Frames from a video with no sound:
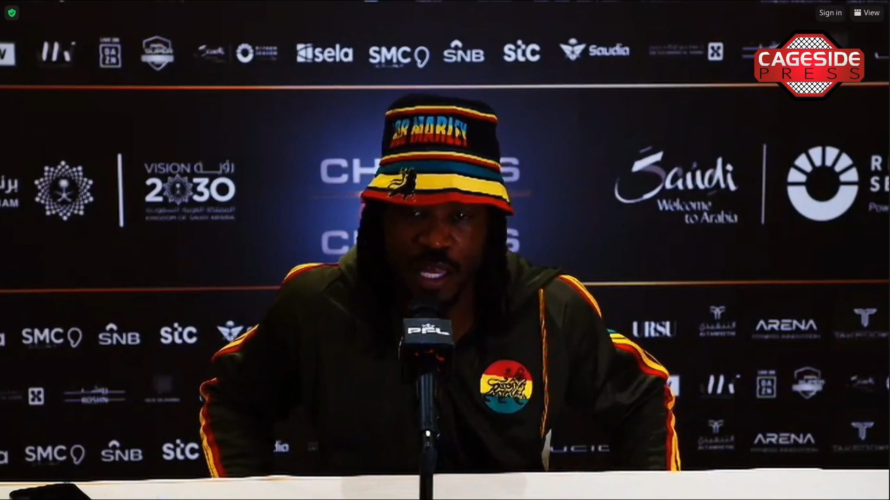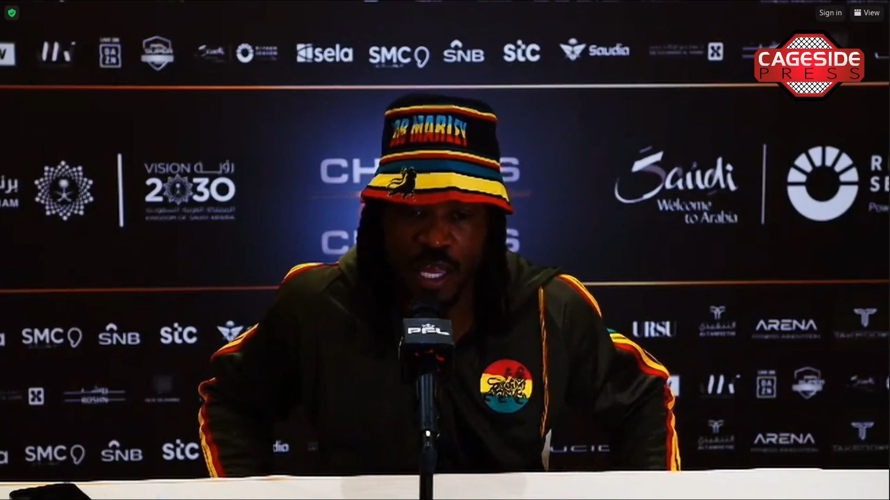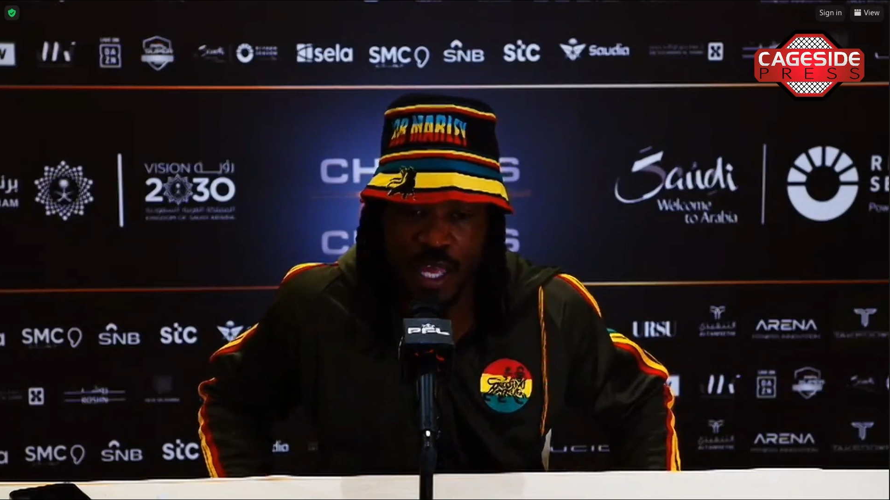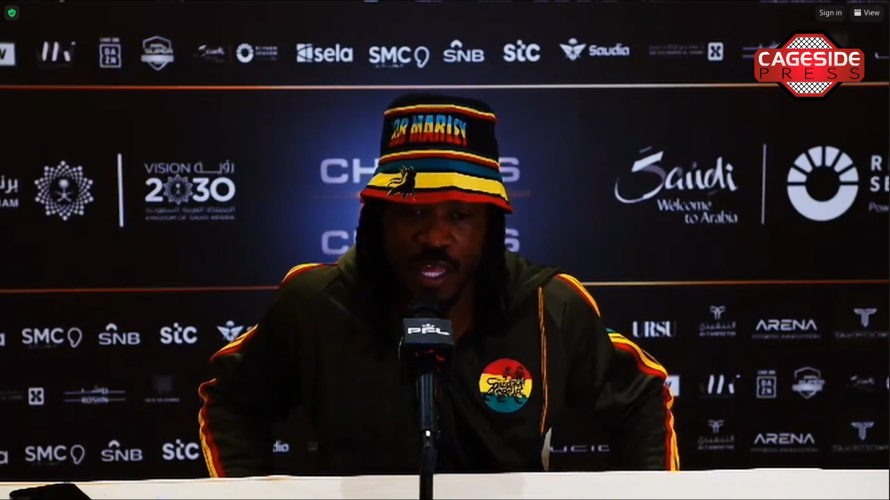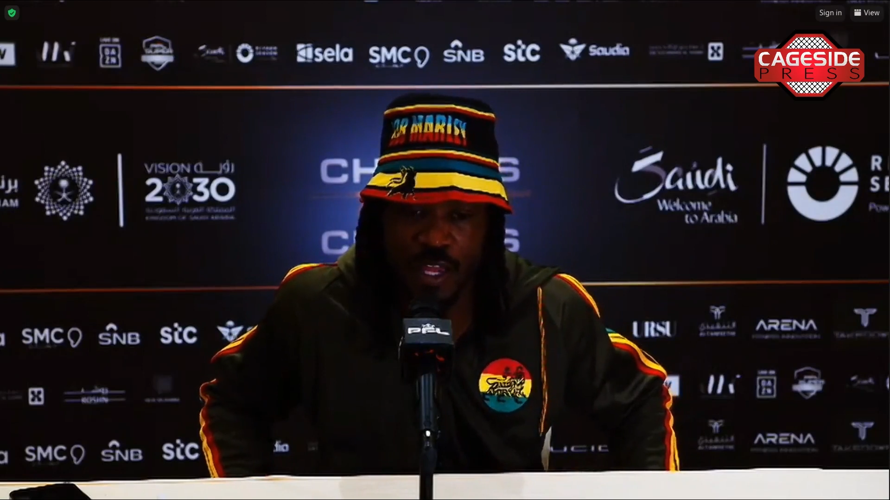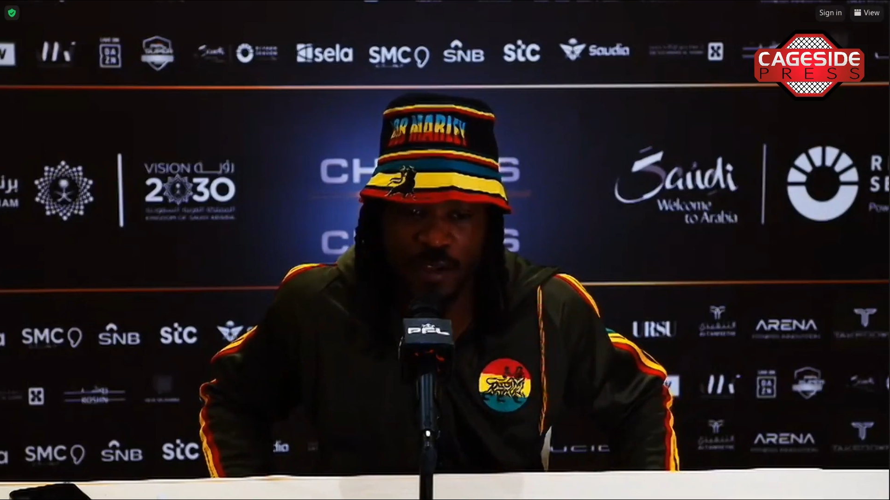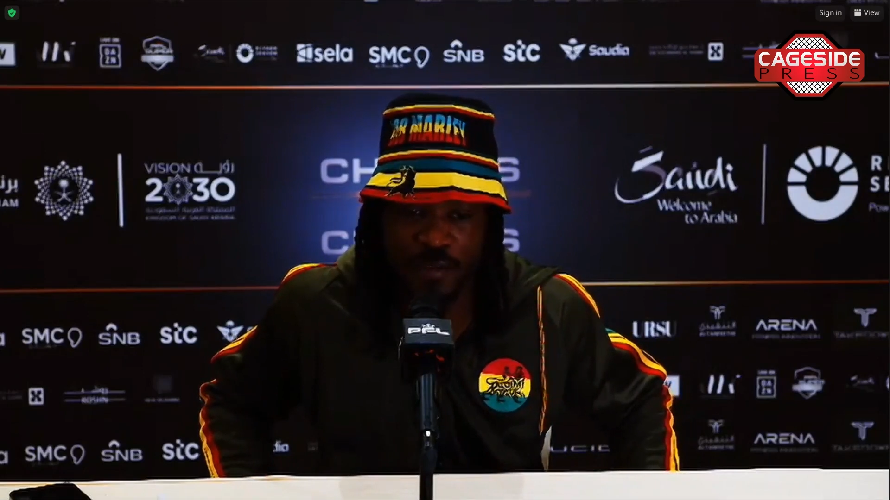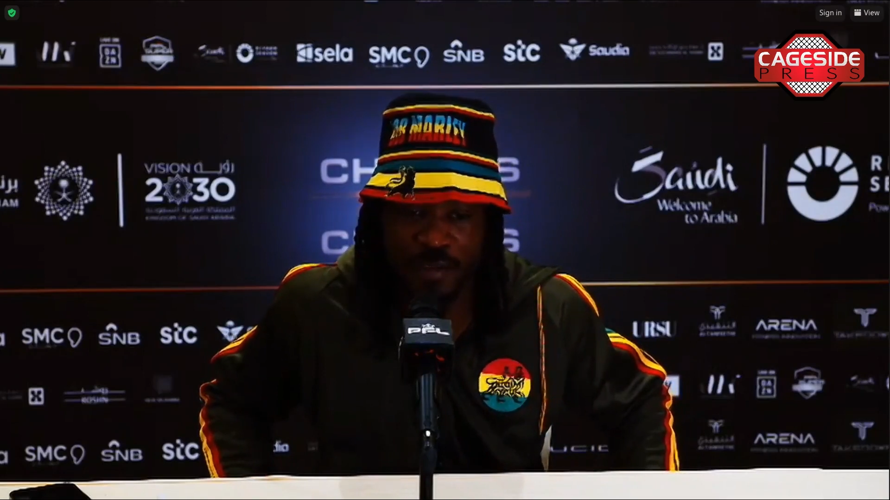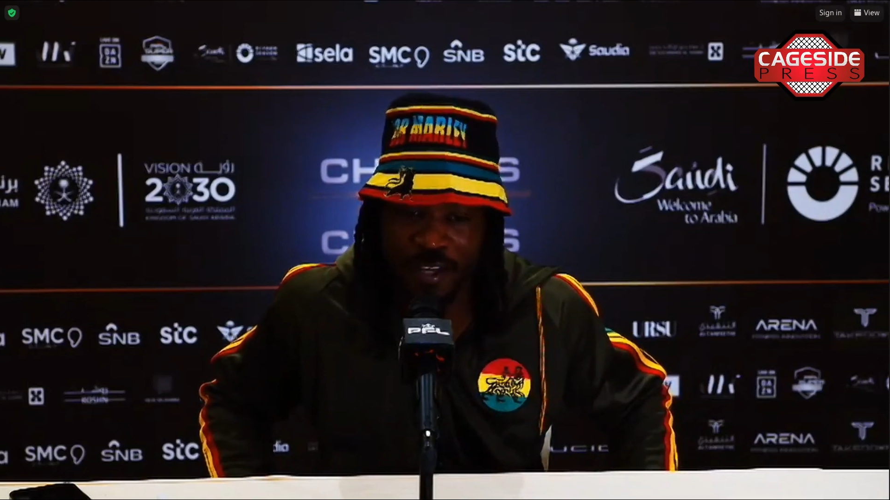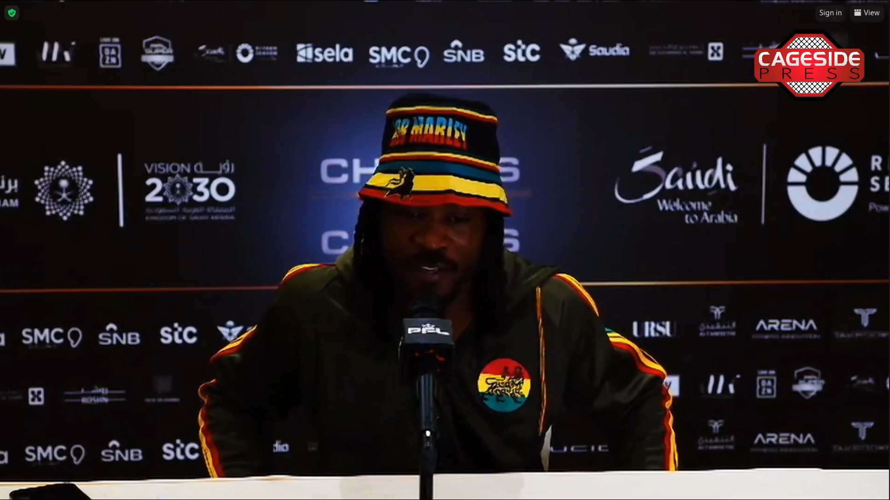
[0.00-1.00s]

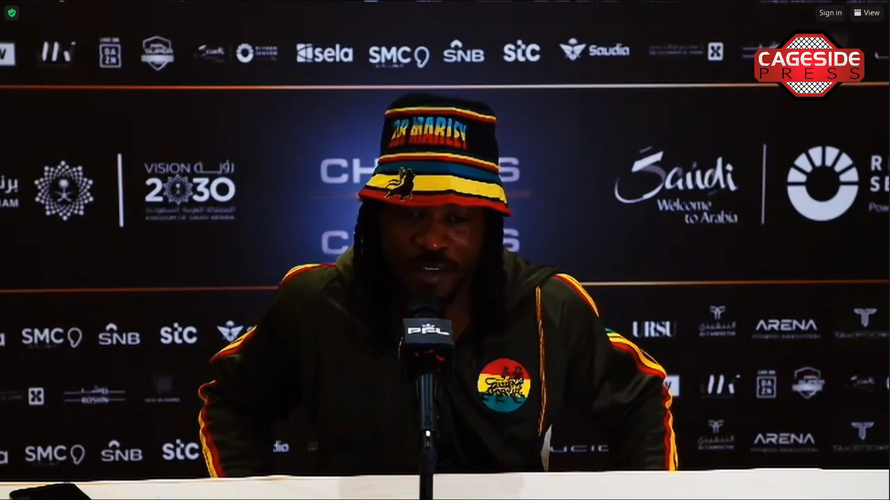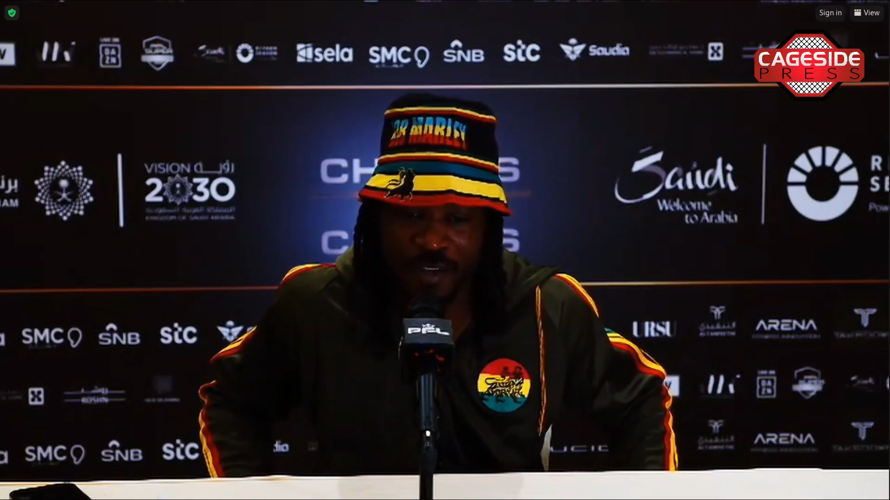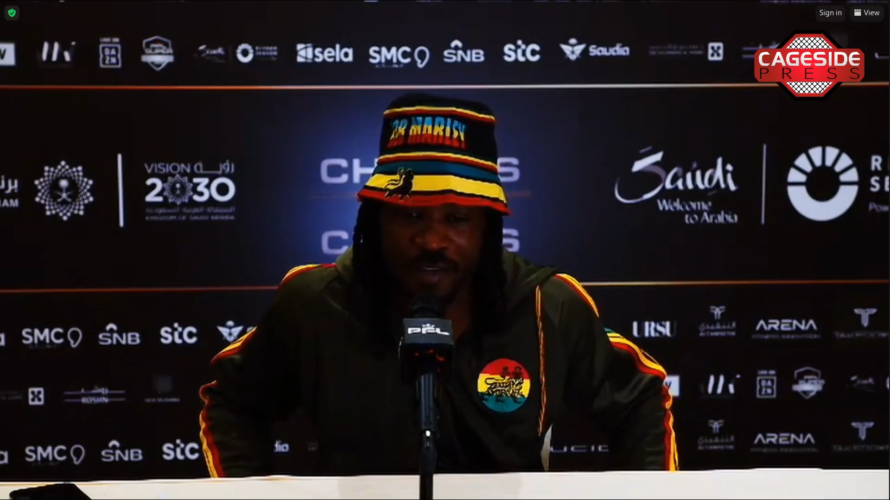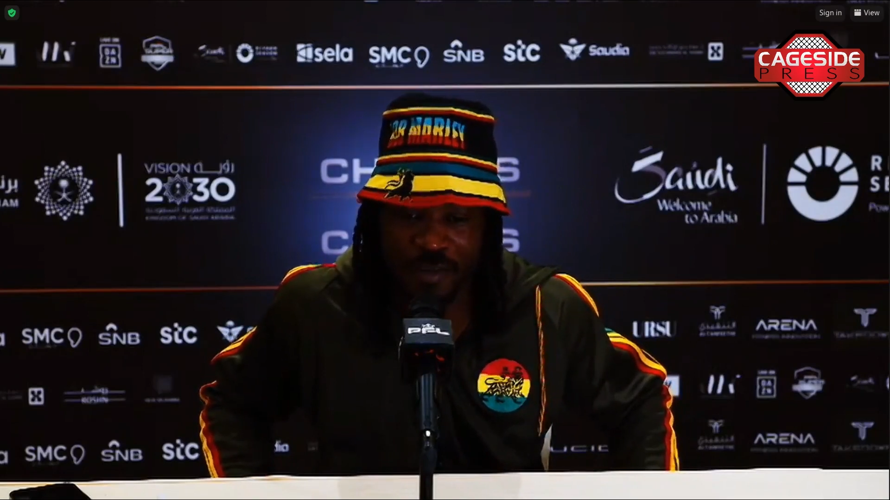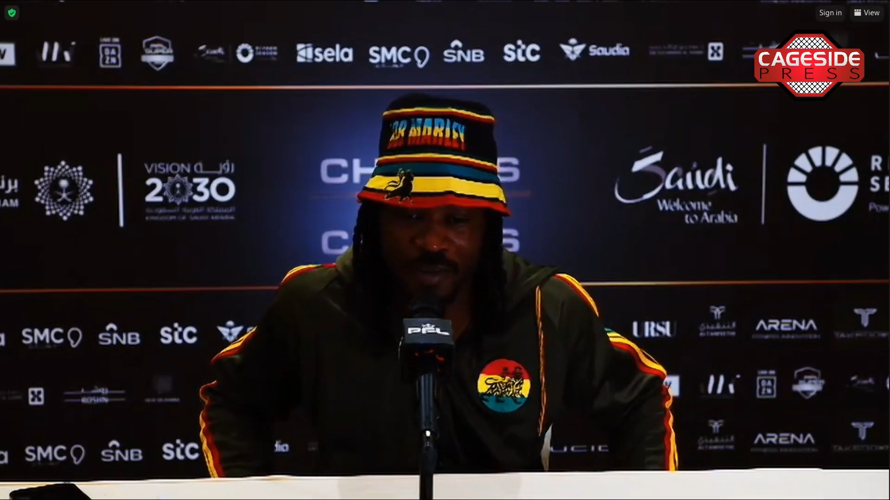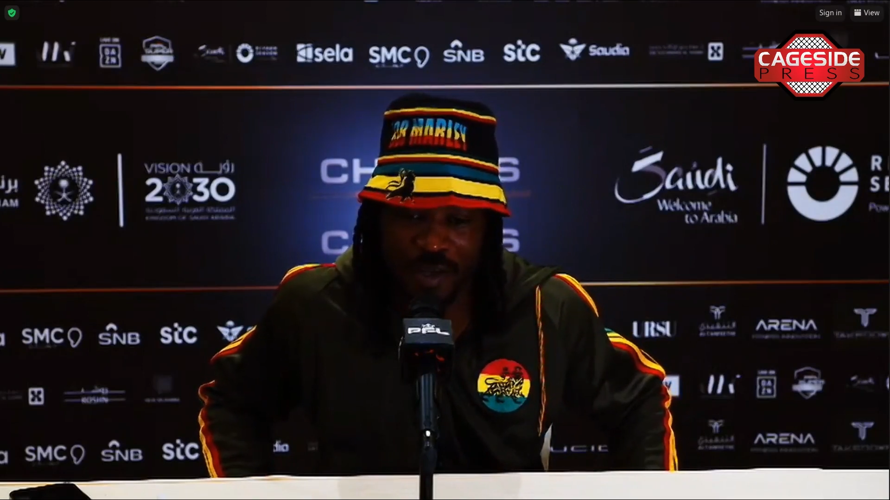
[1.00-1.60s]
And that's all it